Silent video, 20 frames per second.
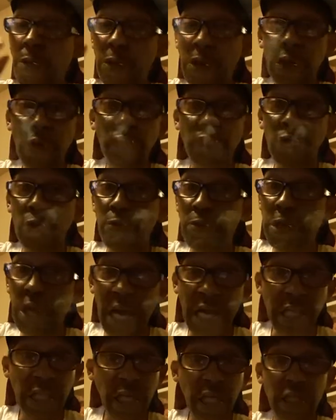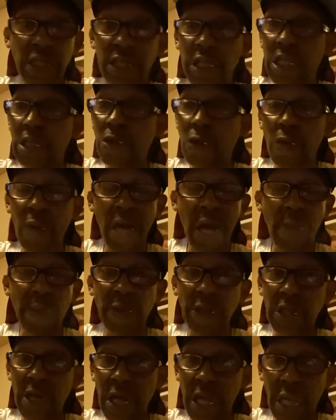but if you black, this shit gonna
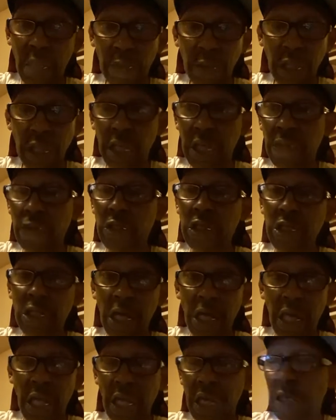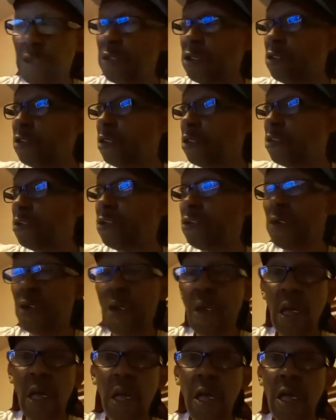happen damn near every time, you know.
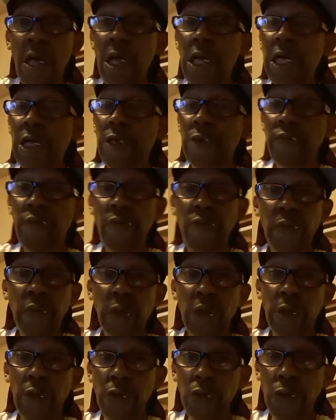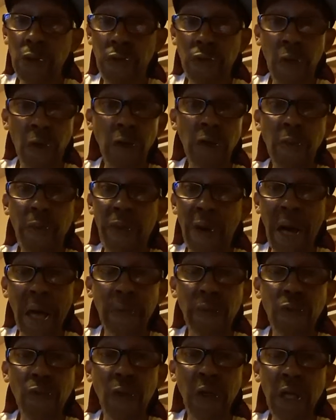You can throw your
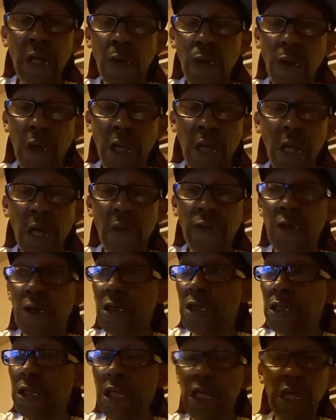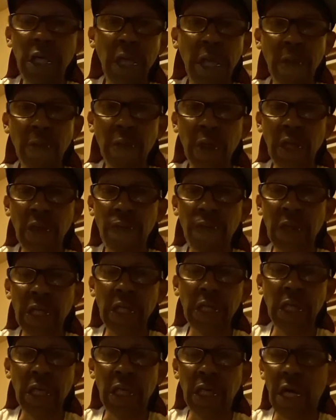pipe away or whatever, or leave that motherfucker
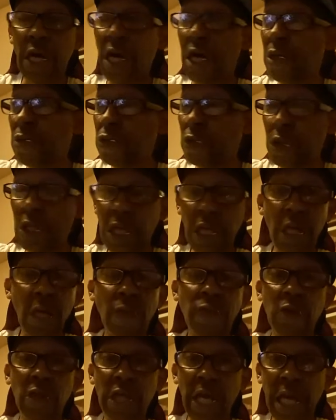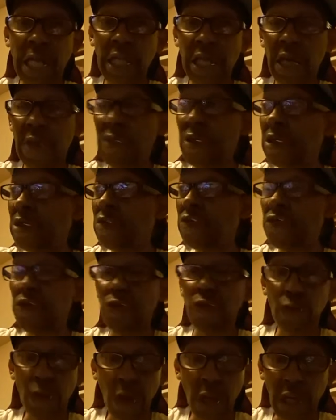in the car or whatever, Goddammit, it. If
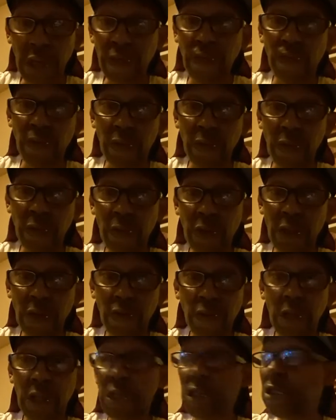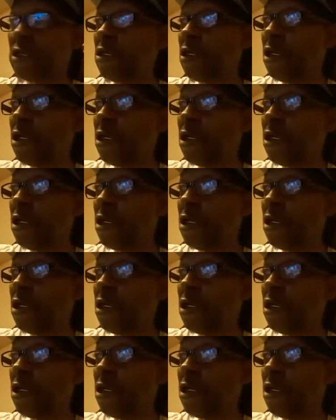you running from the motherfuckers,